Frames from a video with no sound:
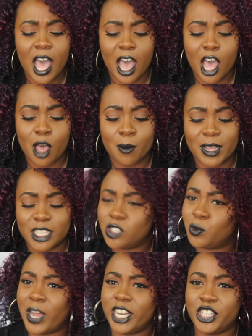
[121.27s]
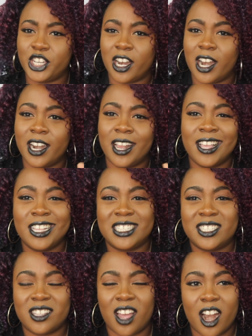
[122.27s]
um, sweatshirt,
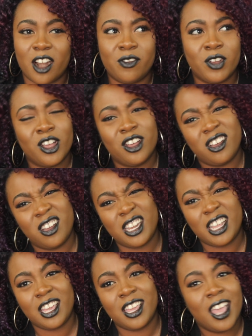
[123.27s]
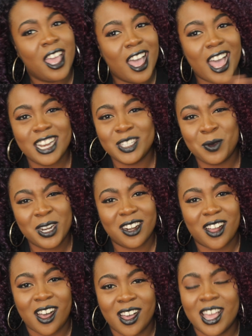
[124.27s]
scarf, hoodie. I just want
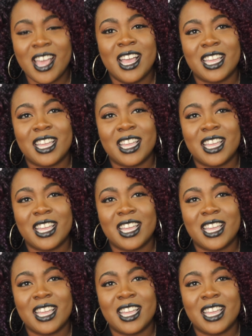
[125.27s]
it all.